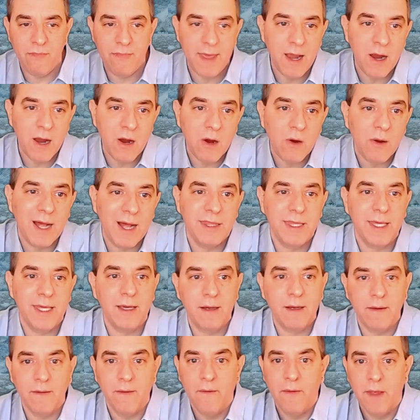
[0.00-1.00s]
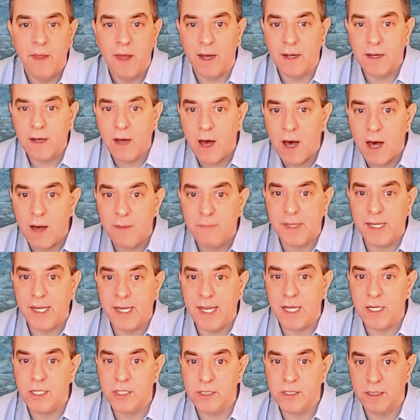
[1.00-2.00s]
there, I think, a
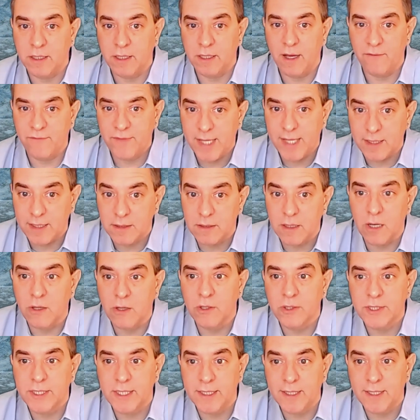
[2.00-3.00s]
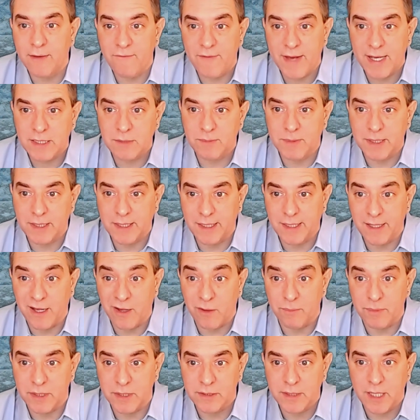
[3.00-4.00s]
combination of technology and investment can
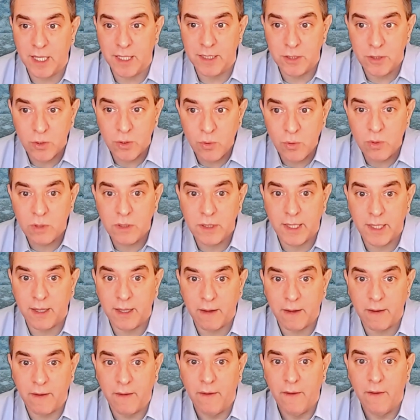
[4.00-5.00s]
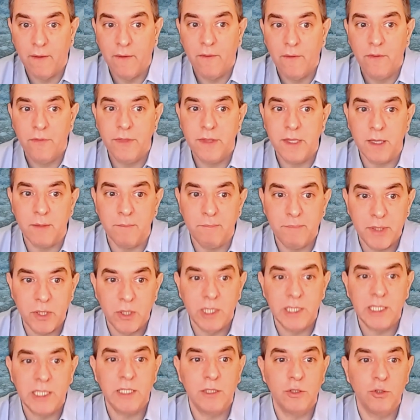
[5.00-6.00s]
help us. I do think the
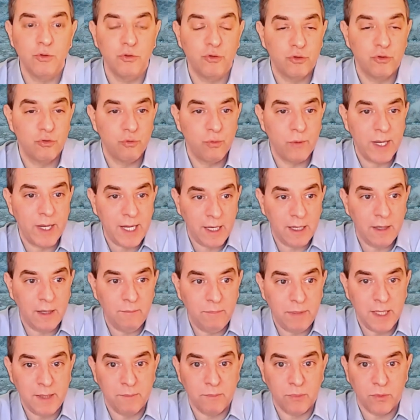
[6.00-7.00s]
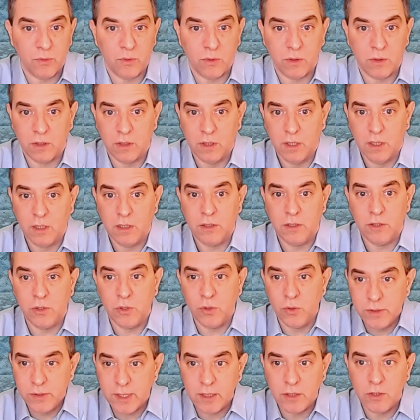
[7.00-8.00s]
ability to train people
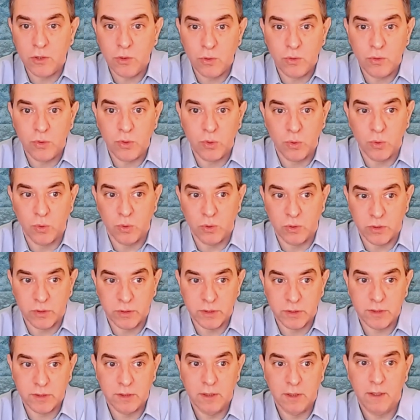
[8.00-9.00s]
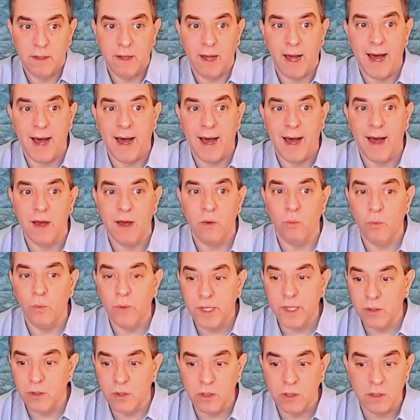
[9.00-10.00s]
using new tools
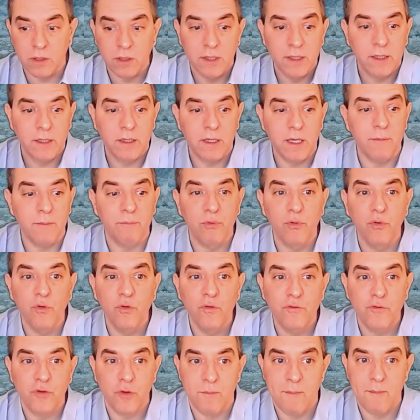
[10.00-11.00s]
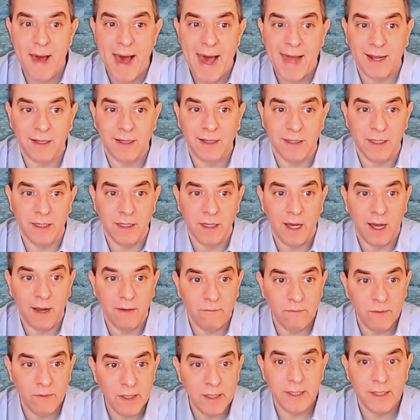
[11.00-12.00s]
will improve dramatically. I
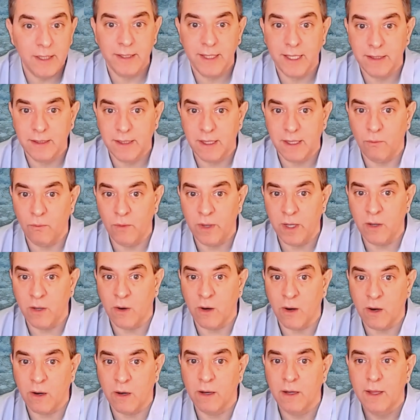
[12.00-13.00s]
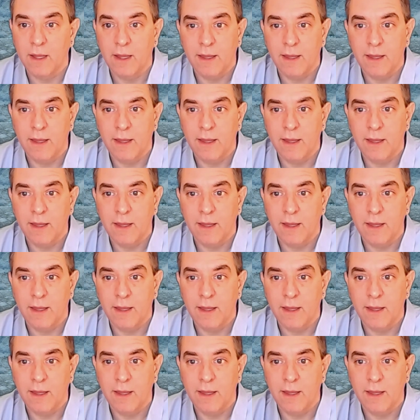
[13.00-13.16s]
really think that we are,